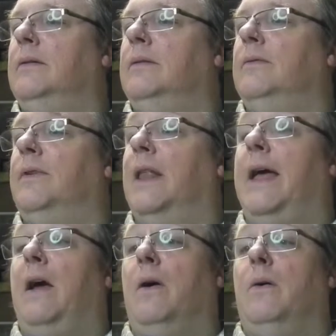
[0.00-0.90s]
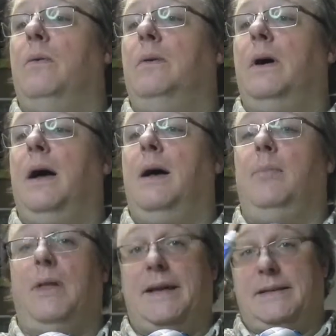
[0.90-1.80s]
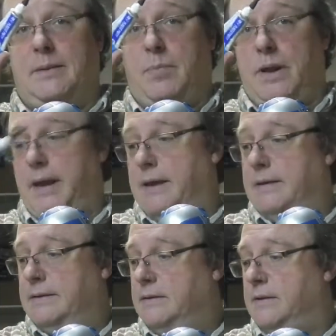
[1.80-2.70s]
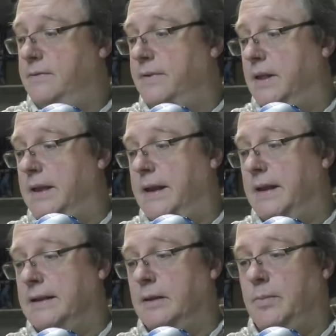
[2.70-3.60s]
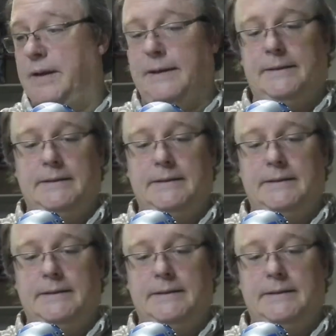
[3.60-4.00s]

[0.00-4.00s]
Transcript: Vallejo plastic putty to fill it in a little bit.